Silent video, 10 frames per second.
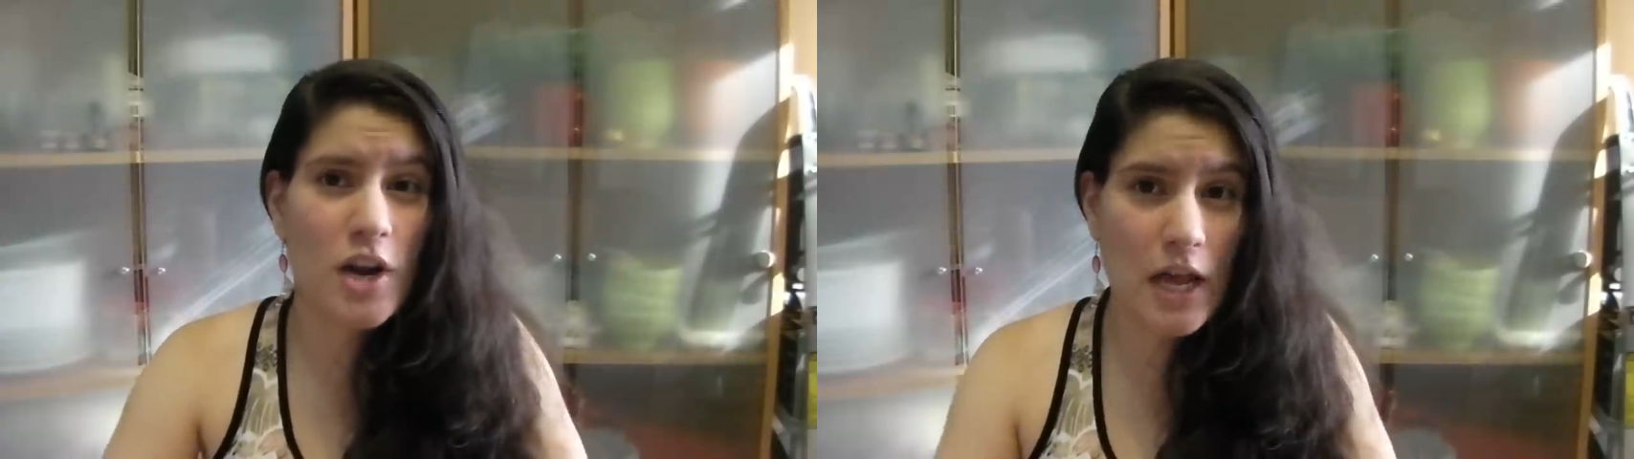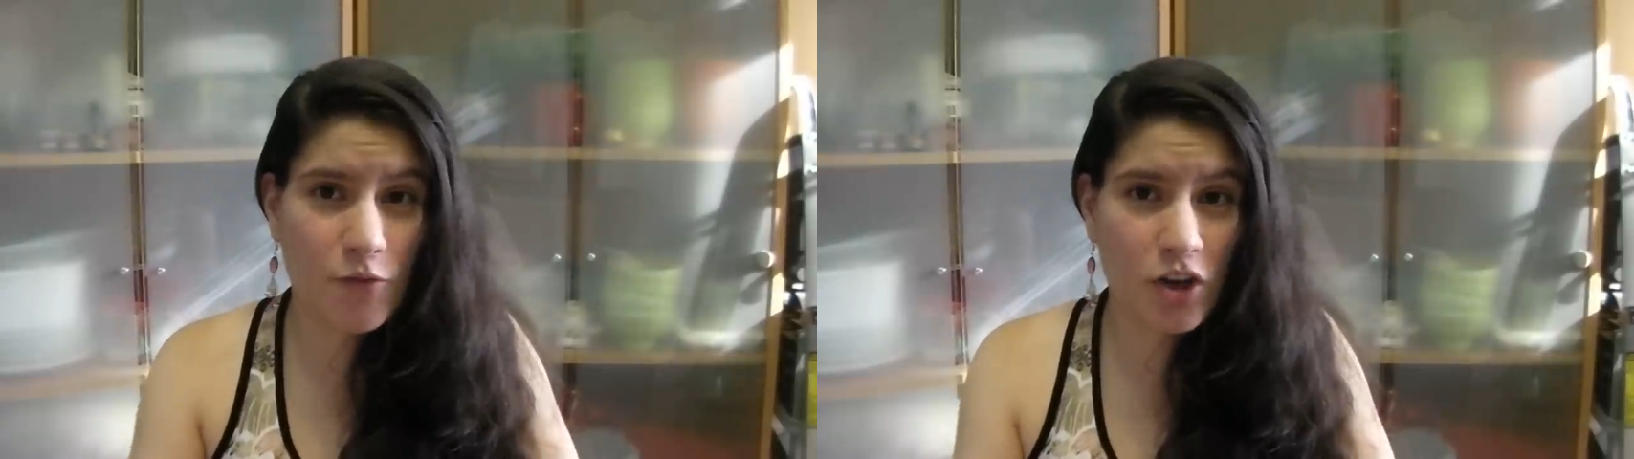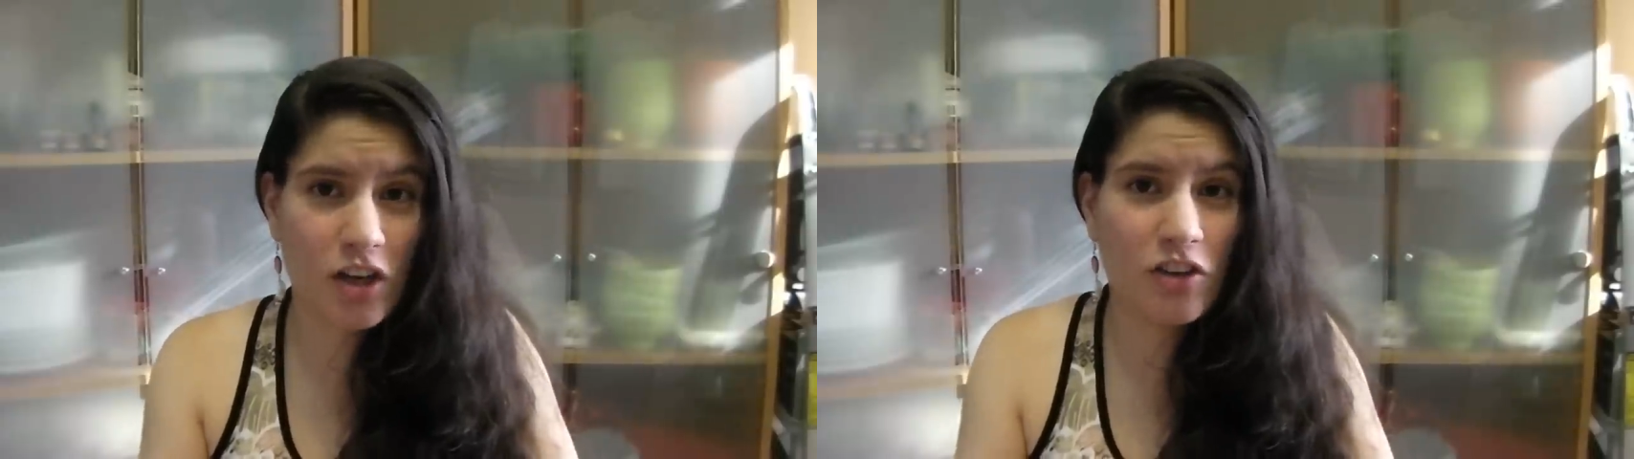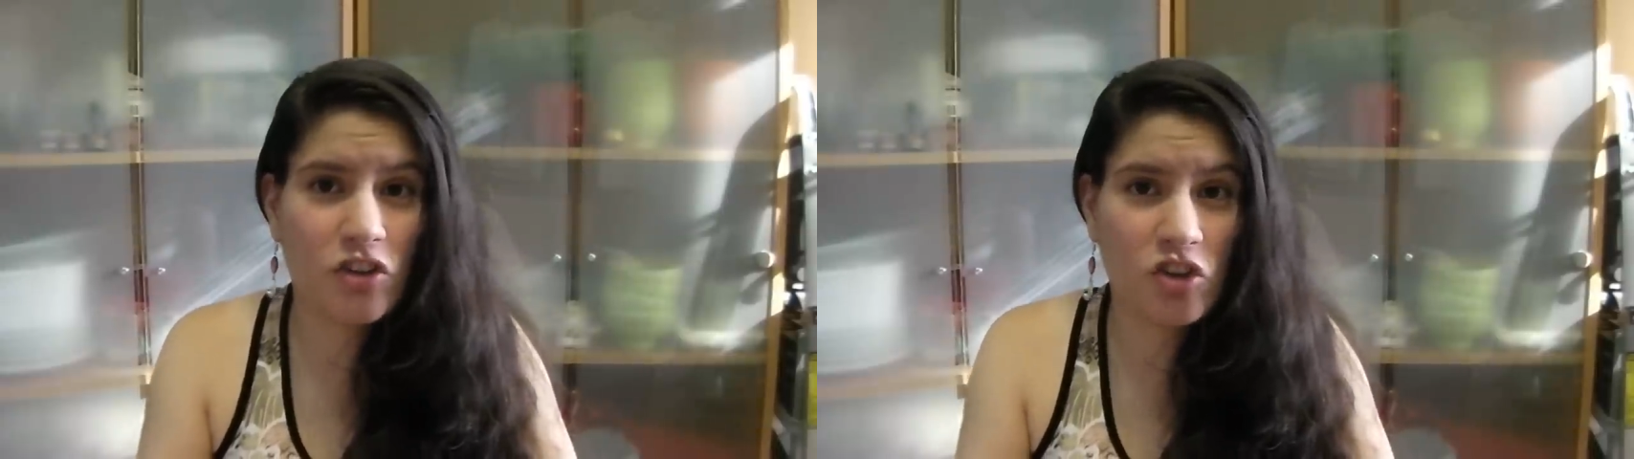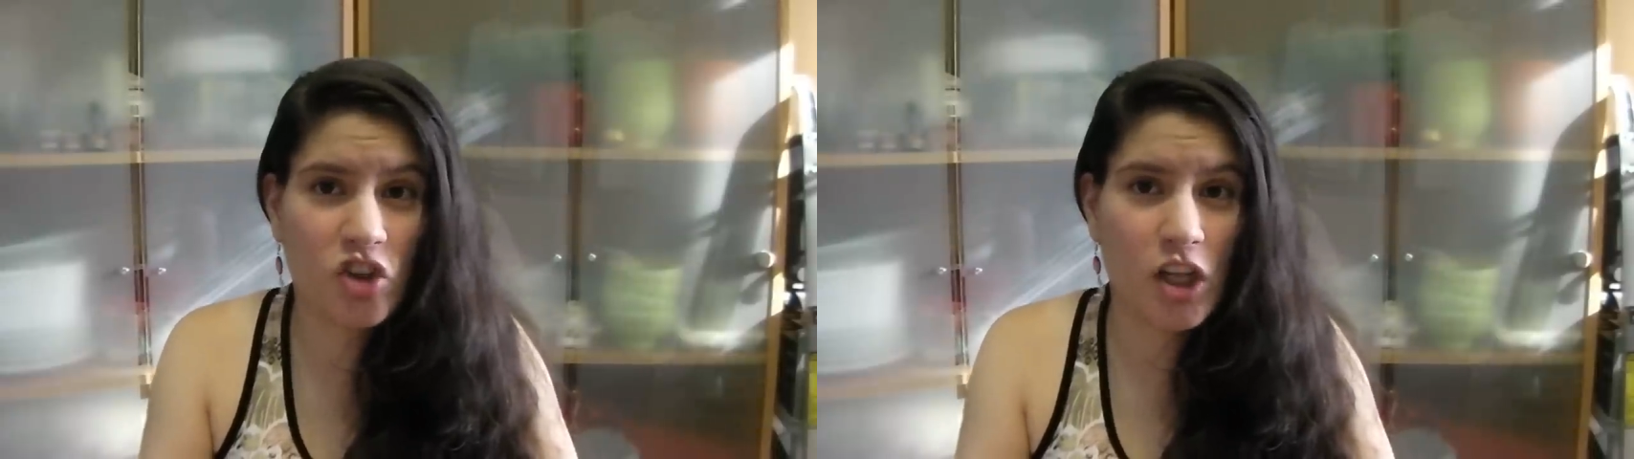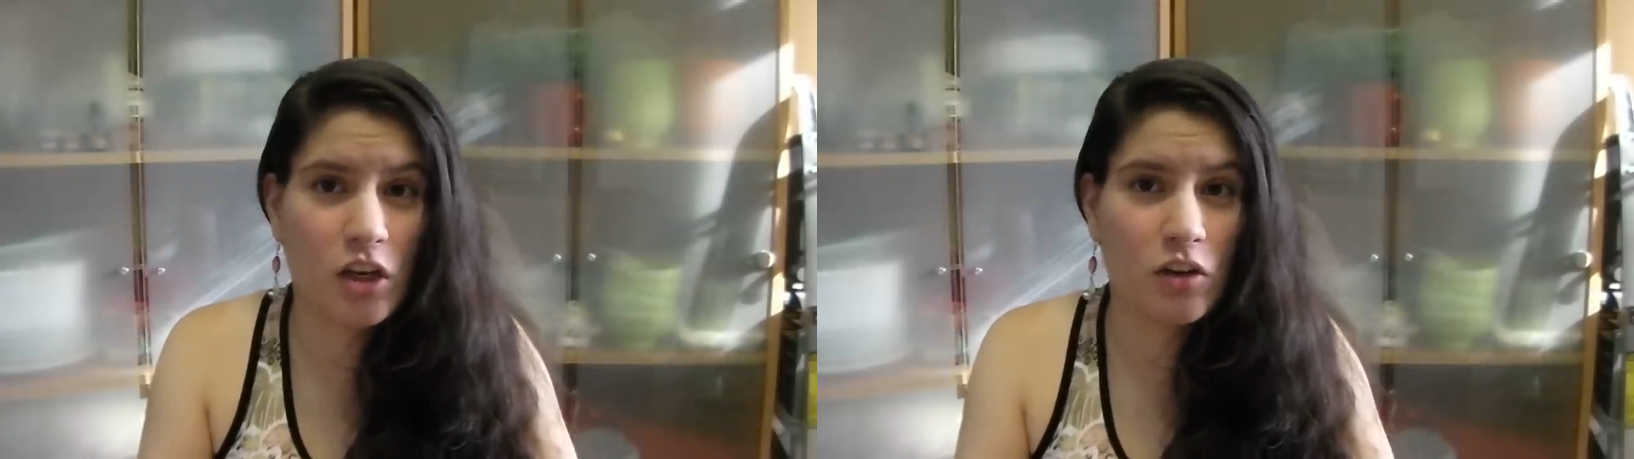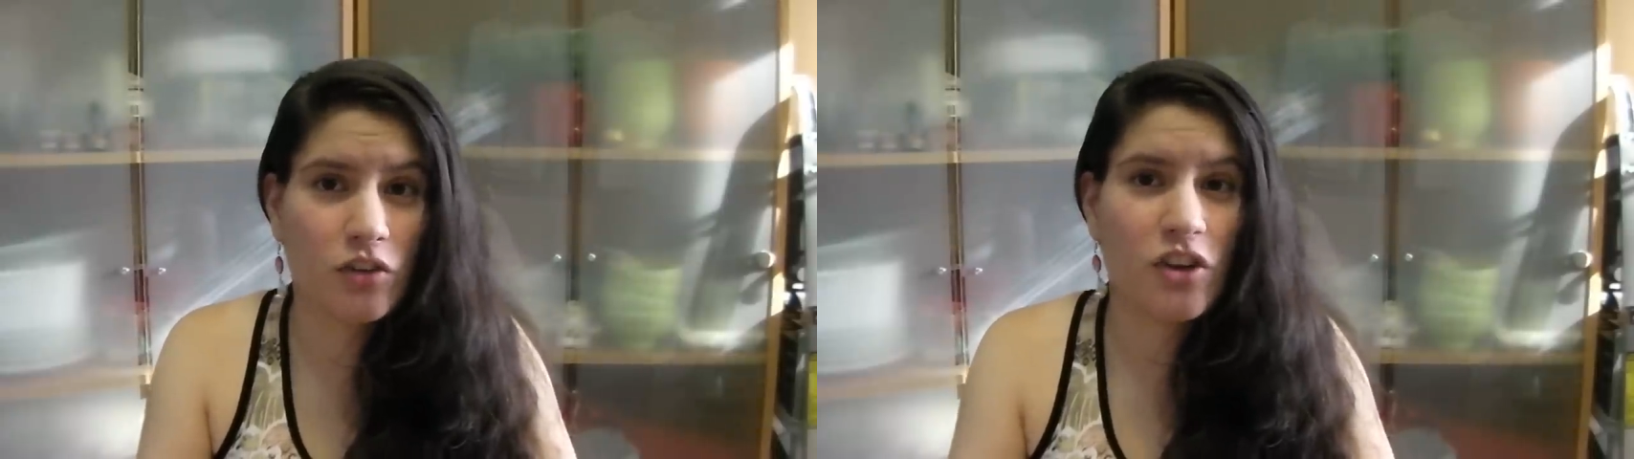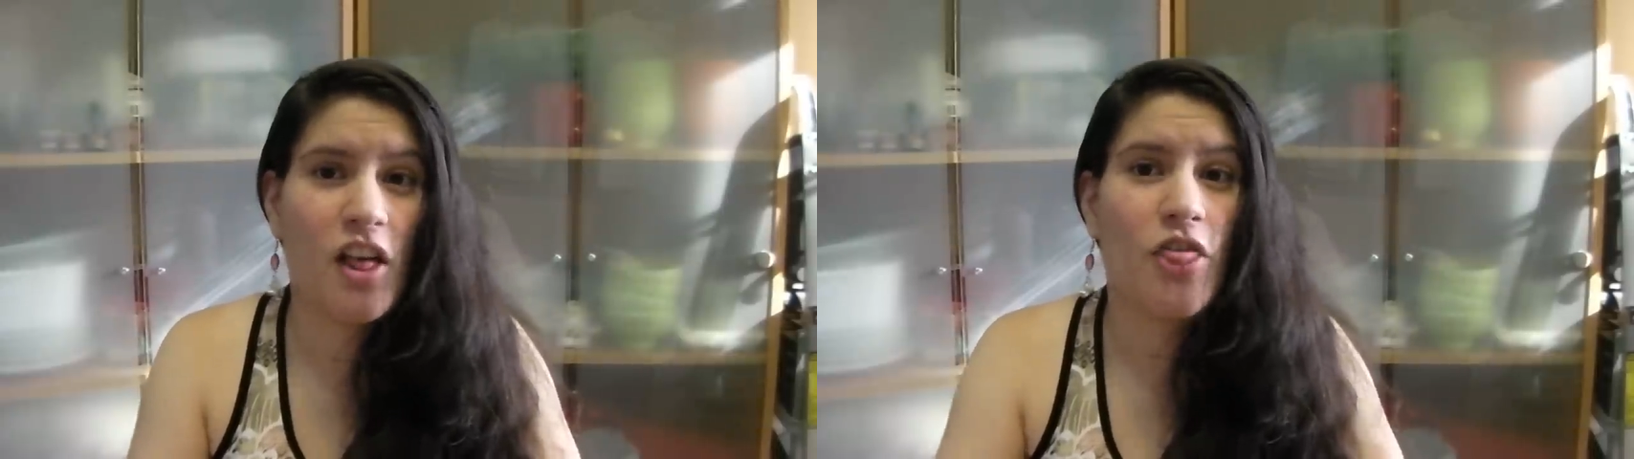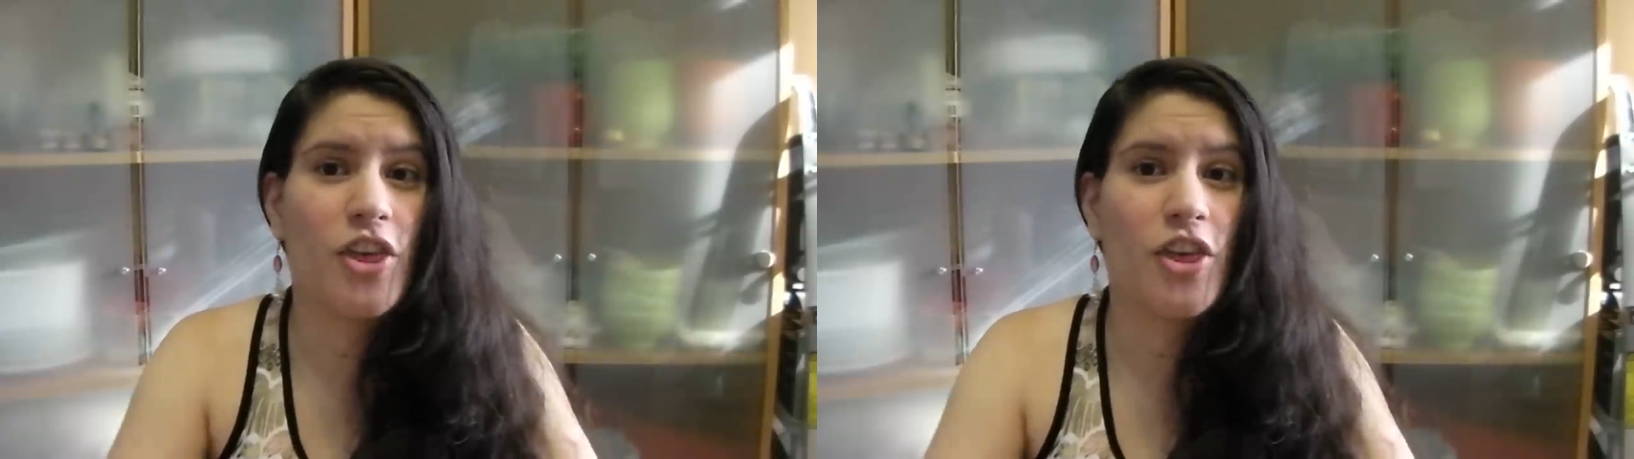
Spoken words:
never gonna see genitals.